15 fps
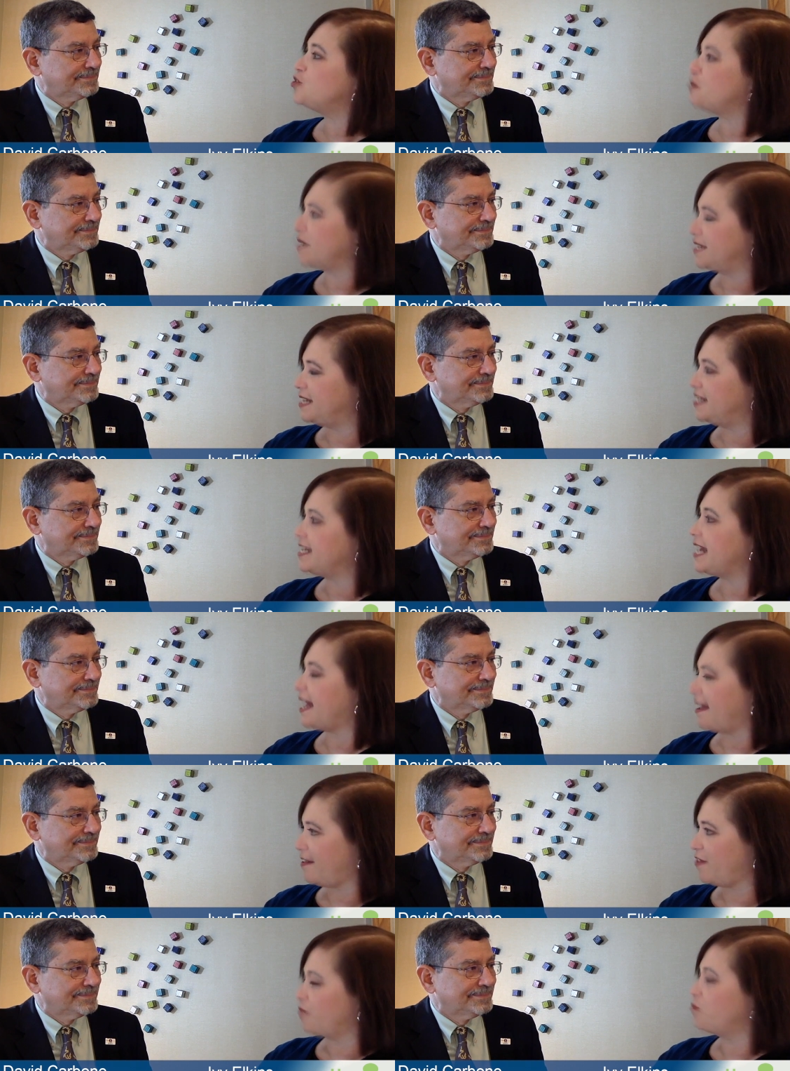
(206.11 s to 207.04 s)
Speaker 1: do I need to
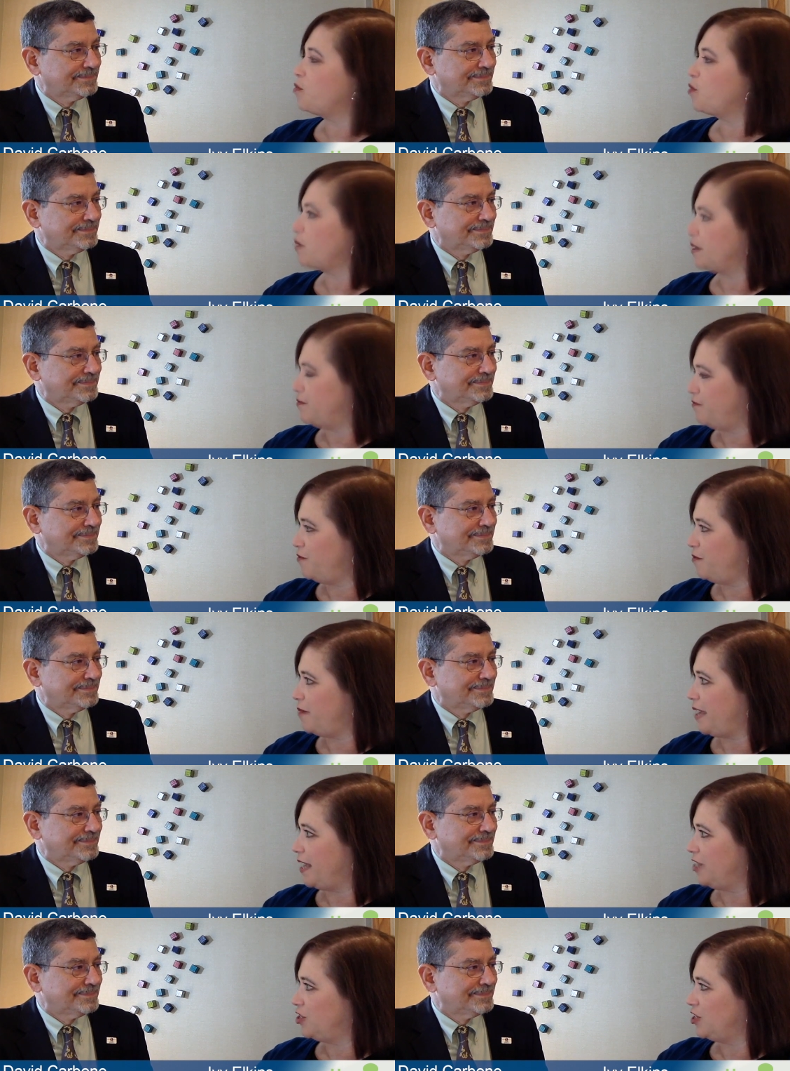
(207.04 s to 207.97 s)
ask more
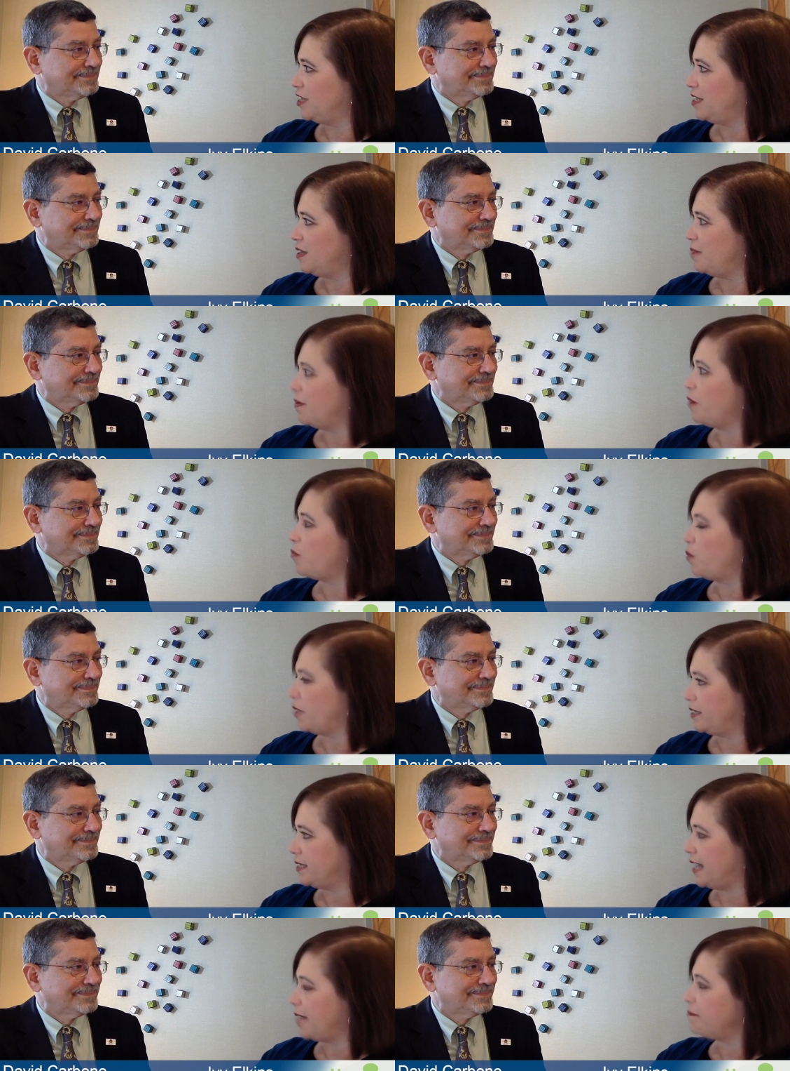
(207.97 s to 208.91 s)
information about
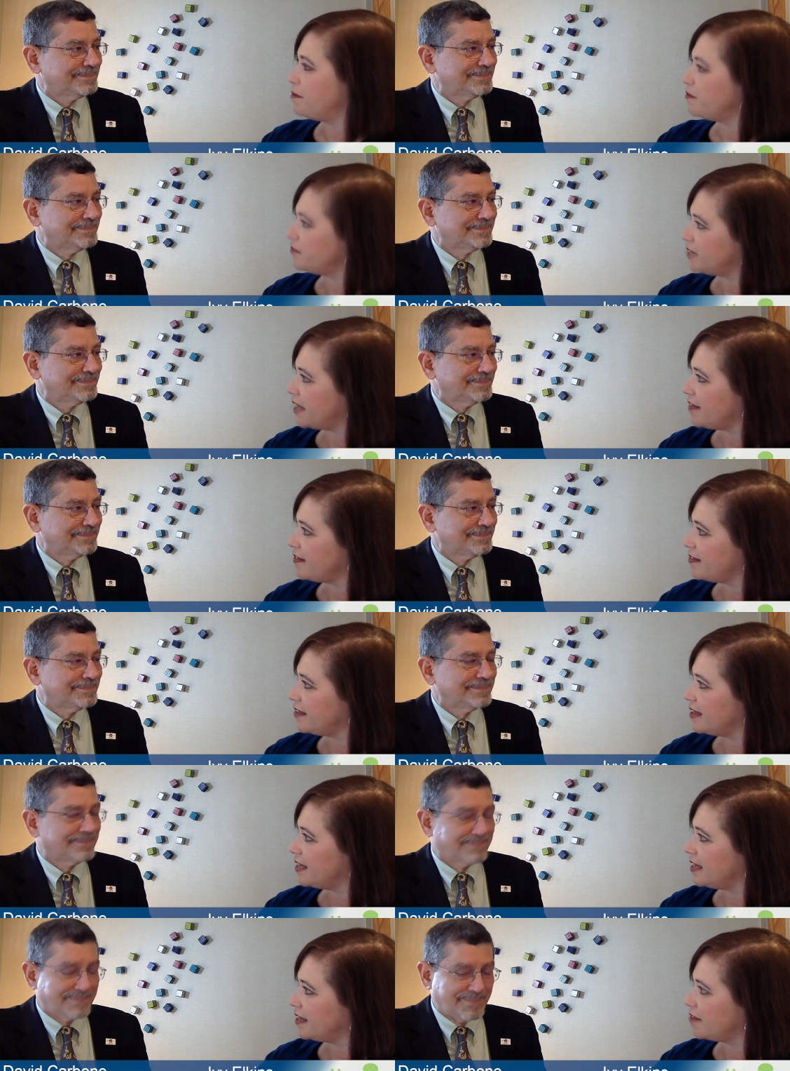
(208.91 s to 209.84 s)
what type of
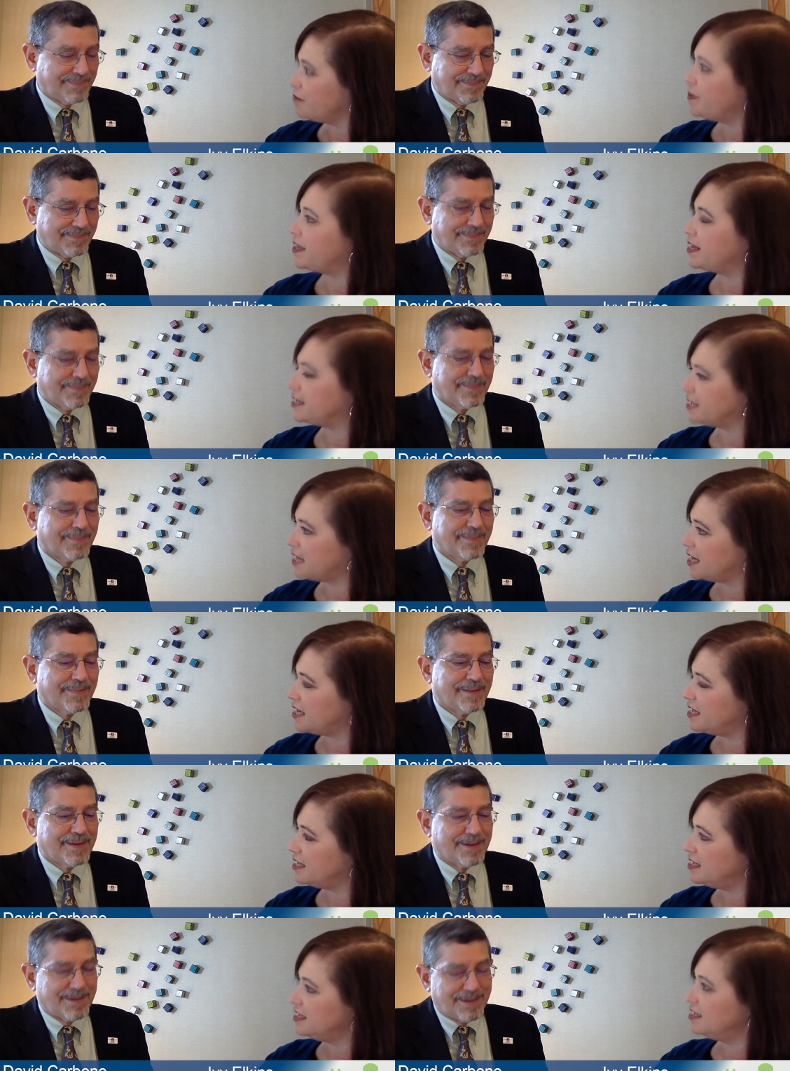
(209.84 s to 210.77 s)
testing is being
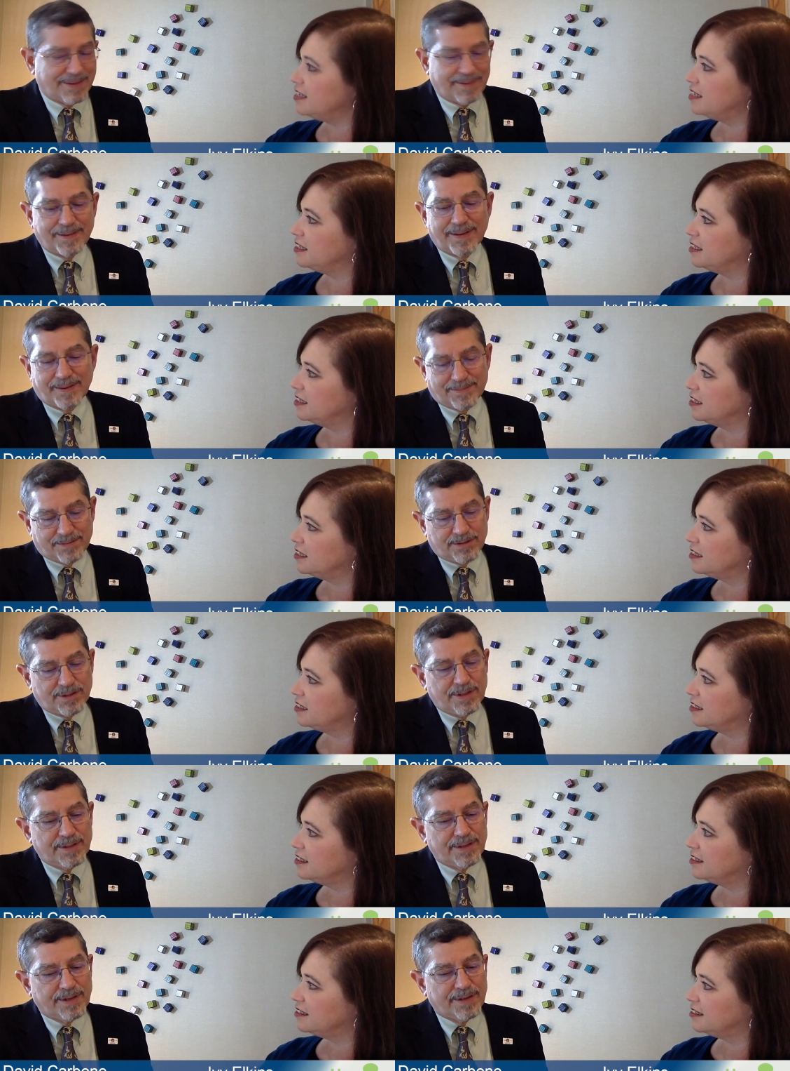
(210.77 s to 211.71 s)
done?
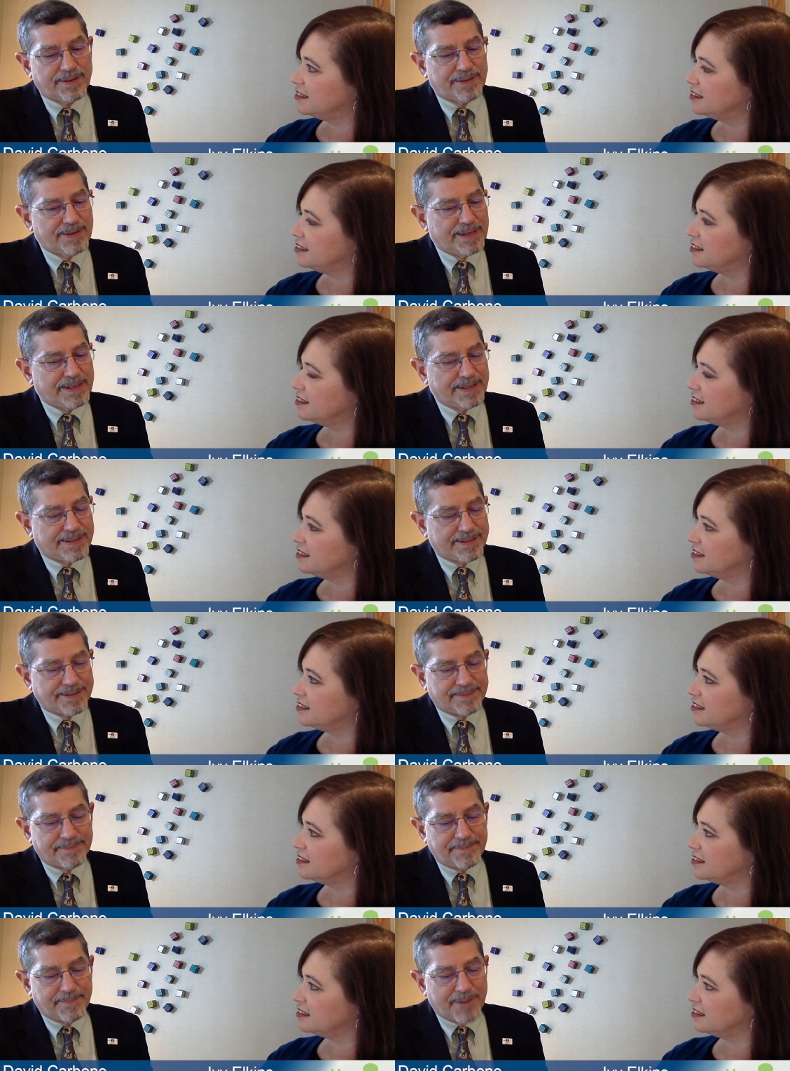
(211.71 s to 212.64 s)
Speaker 2: The uh,
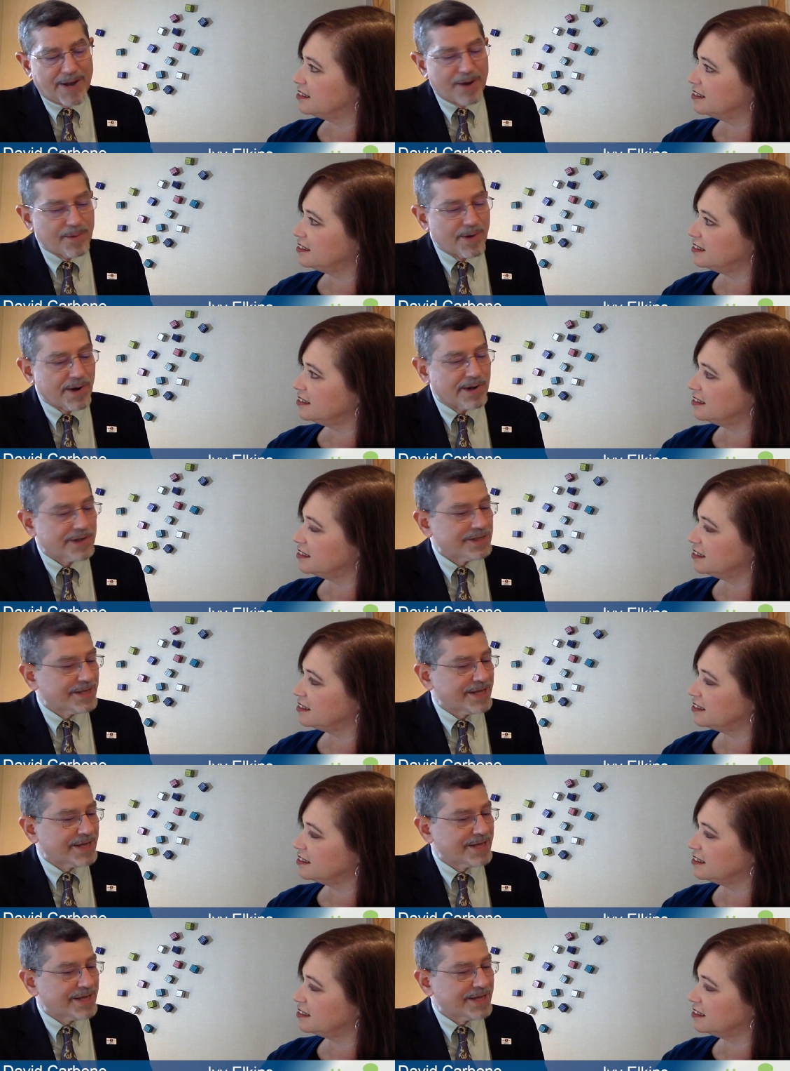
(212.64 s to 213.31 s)
biomarker